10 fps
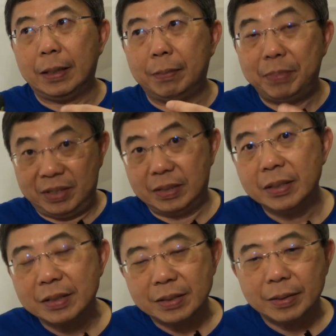
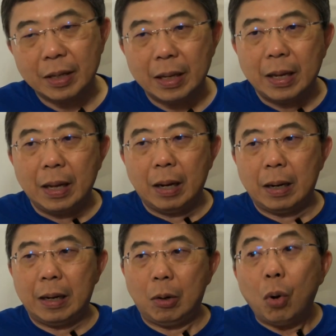business
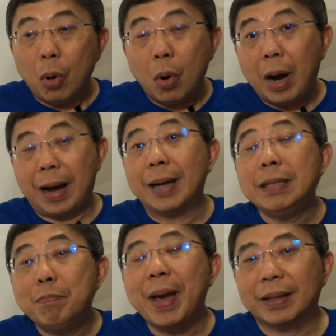or are
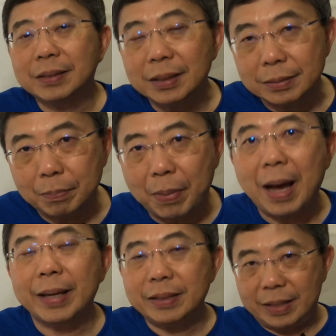impacted
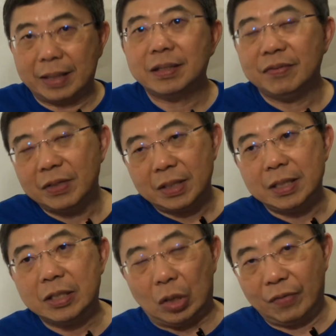by the
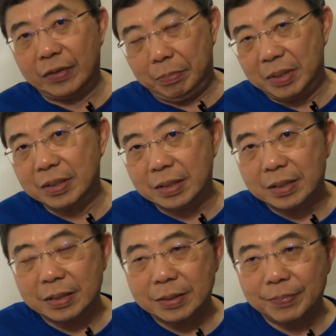activities of the
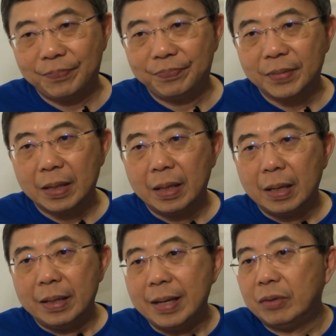business.
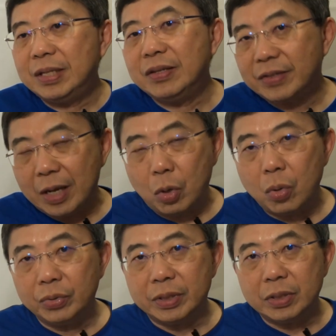Now, these
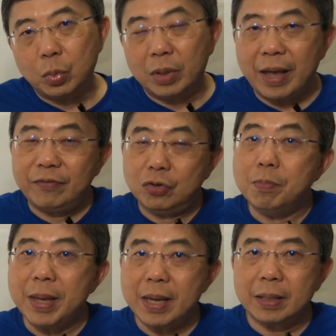stakeholders will have to
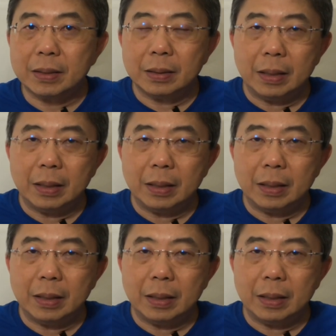make